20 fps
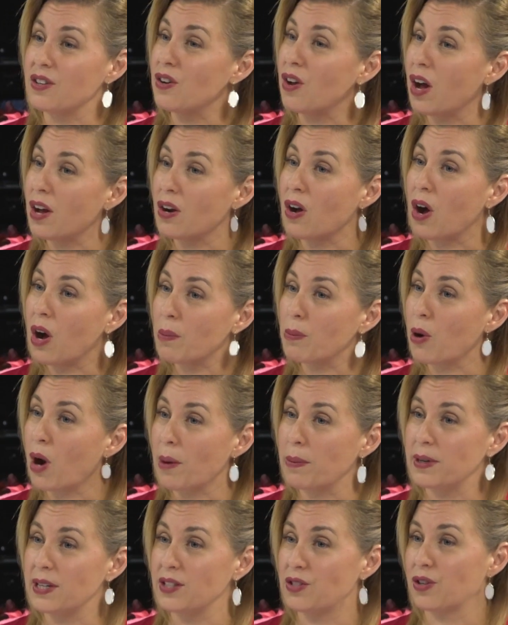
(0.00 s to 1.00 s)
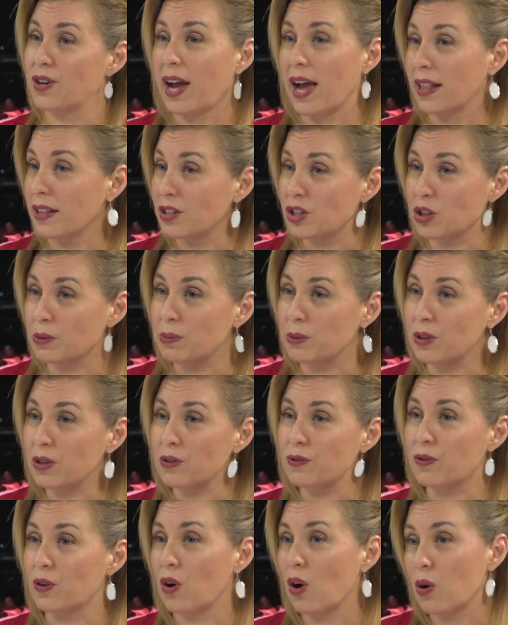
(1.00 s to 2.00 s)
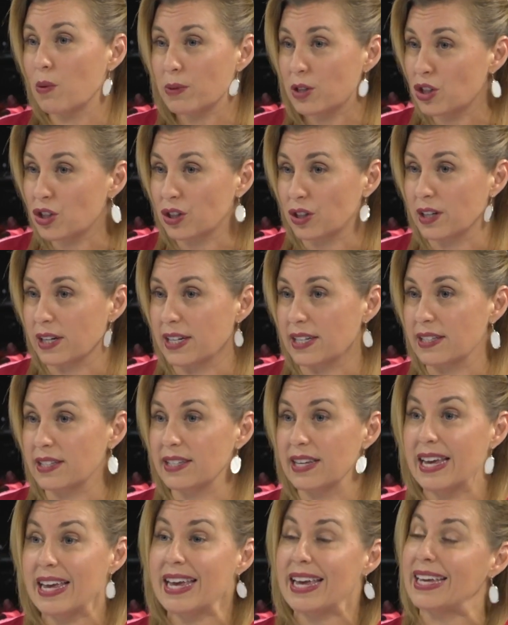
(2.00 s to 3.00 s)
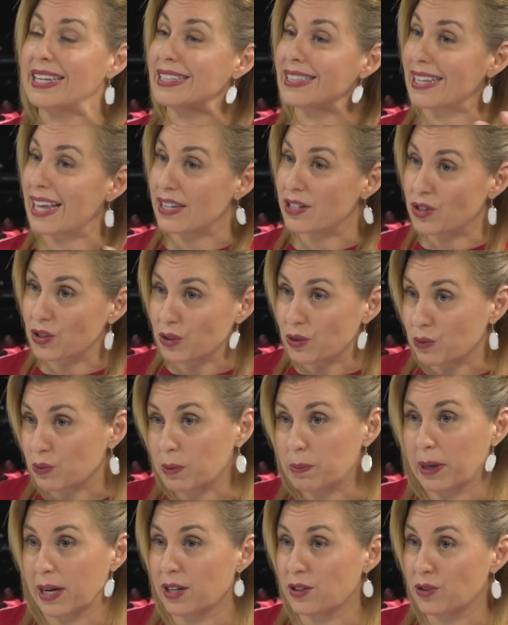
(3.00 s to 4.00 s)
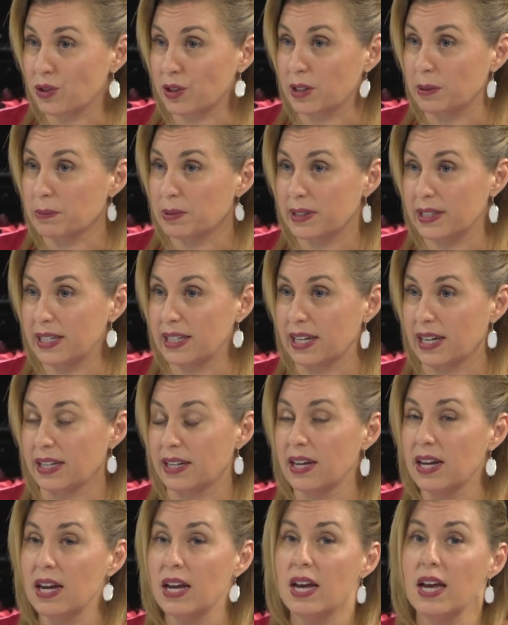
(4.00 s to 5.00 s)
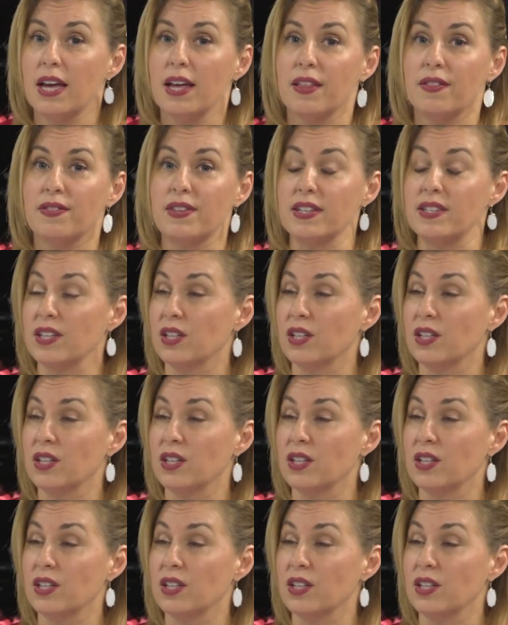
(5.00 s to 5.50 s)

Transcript: not all properties are eligible for home insurance unless certain repairs are completed. This